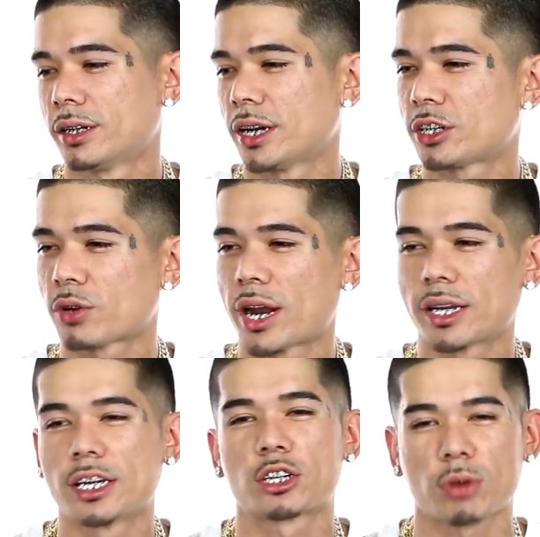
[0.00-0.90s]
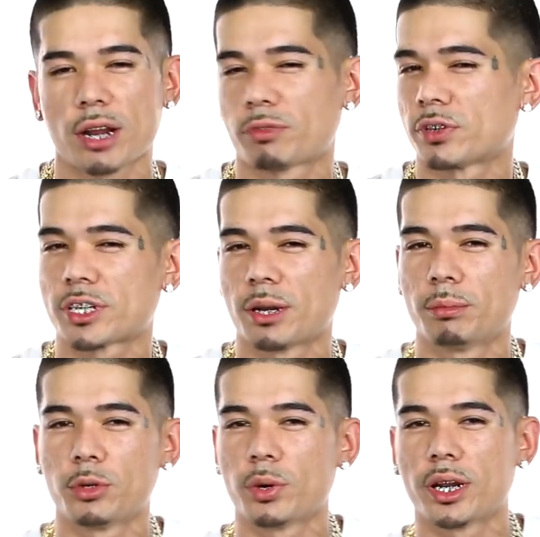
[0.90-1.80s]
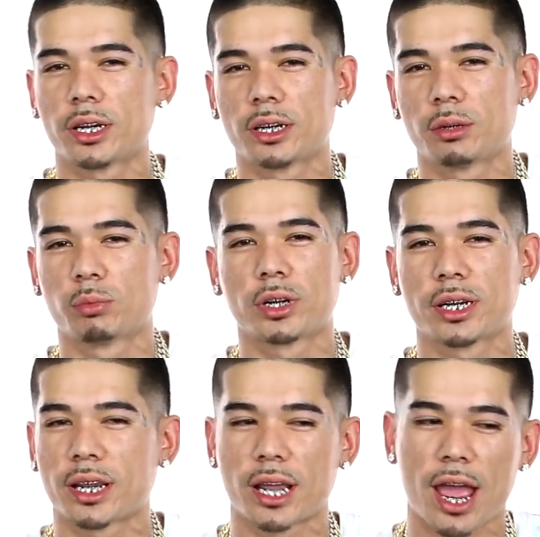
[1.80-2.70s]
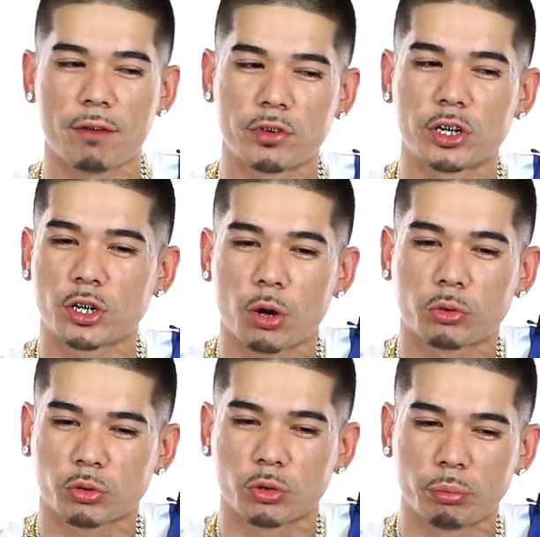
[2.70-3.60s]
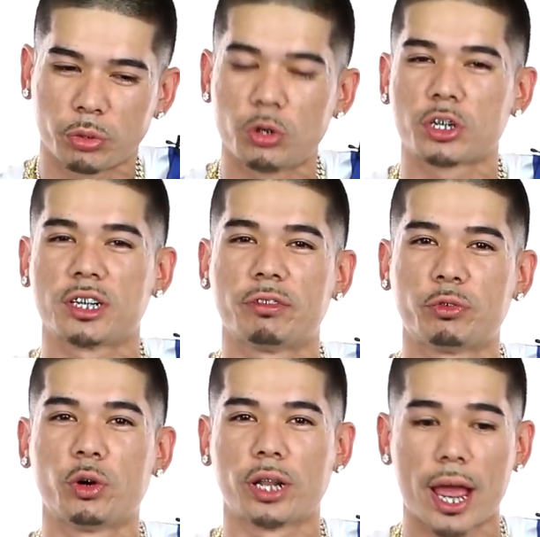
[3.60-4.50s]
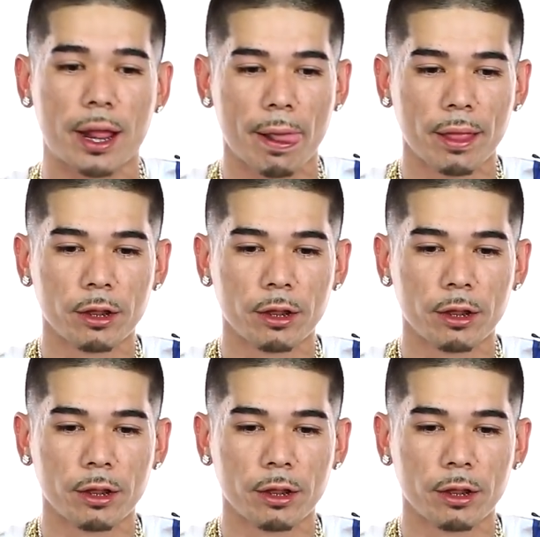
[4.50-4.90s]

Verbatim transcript: they're trying to get stripes for something you ain't really having to go through the bullshit for. Like